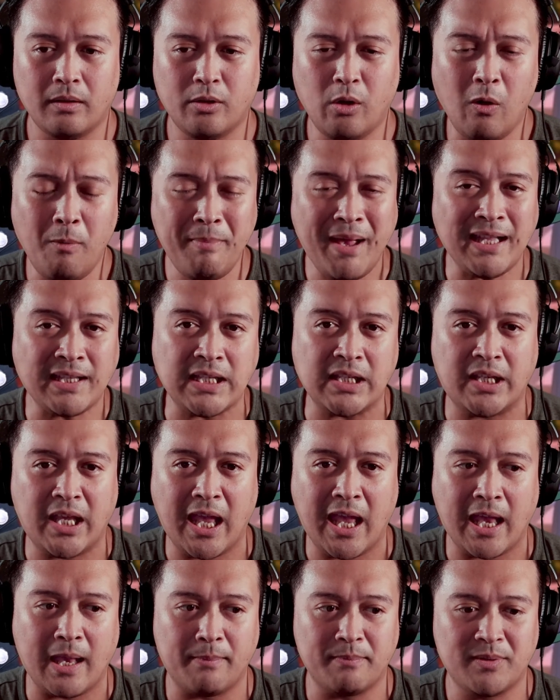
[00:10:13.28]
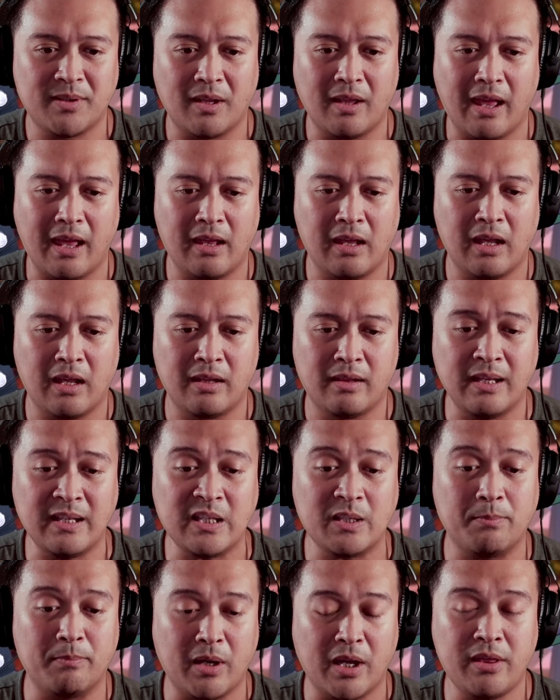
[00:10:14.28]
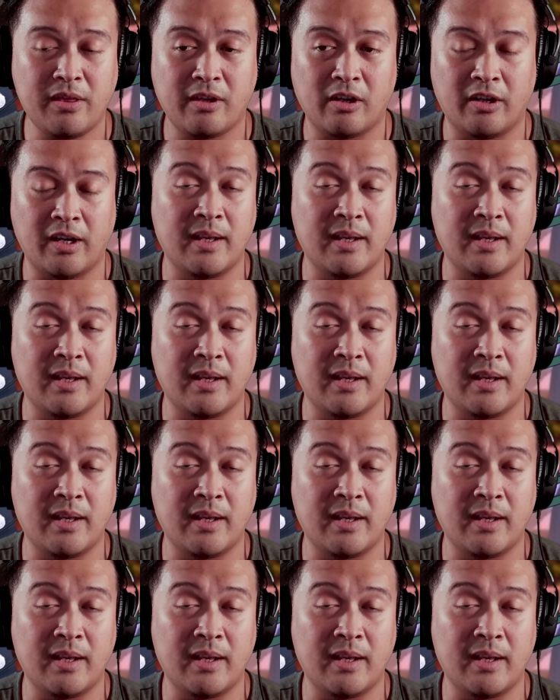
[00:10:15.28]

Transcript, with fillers: going back to games, uh, this month there